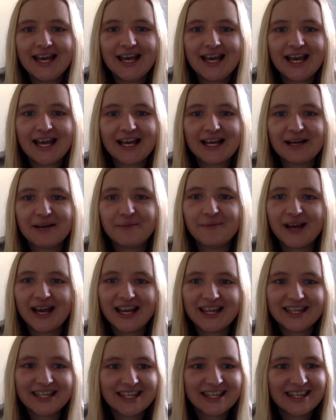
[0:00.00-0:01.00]

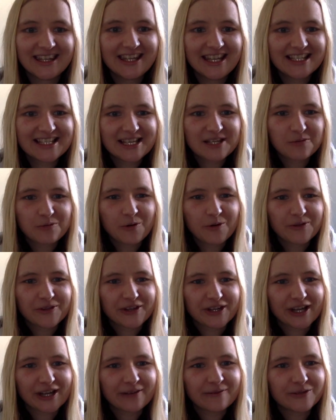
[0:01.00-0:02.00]
And this is what the
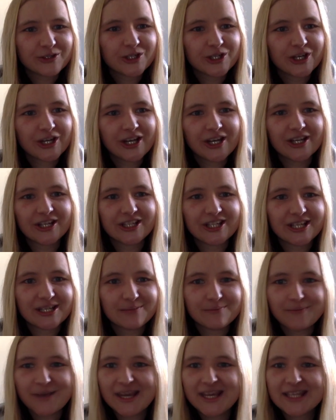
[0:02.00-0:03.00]
kind of church is
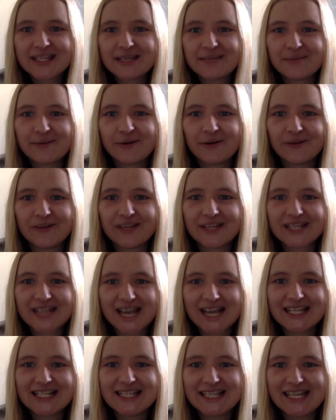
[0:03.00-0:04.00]
based upon, this
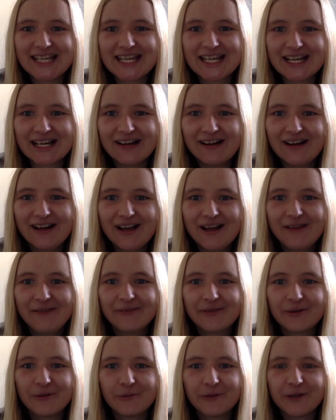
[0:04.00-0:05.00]
idea
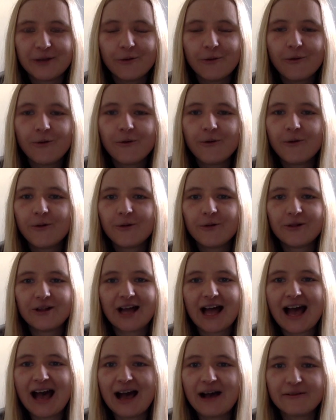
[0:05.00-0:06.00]
that we all
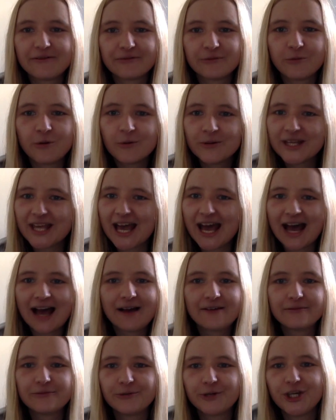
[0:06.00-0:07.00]
have what we
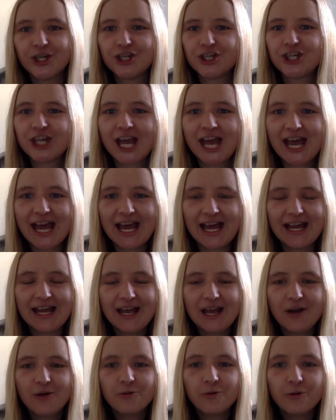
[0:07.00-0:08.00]
have, we share
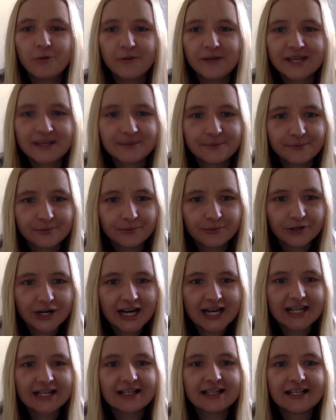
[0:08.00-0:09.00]
what we can
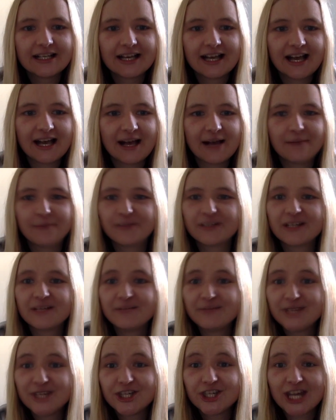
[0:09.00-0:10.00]
bring, can
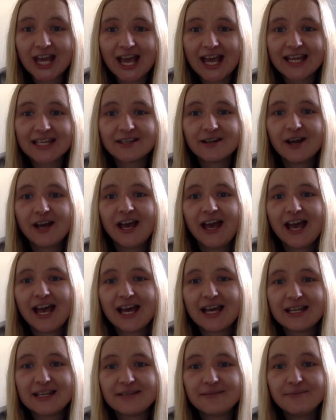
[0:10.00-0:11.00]
be shared
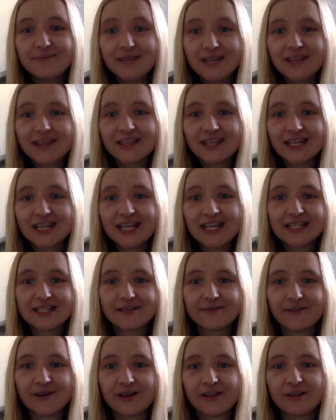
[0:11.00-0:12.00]
and meet the needs
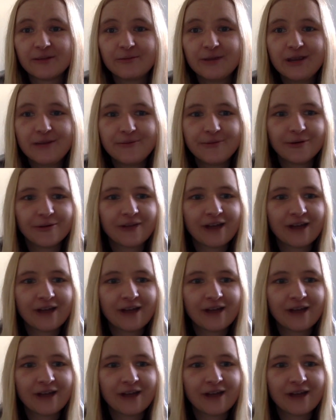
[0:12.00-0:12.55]
of other people.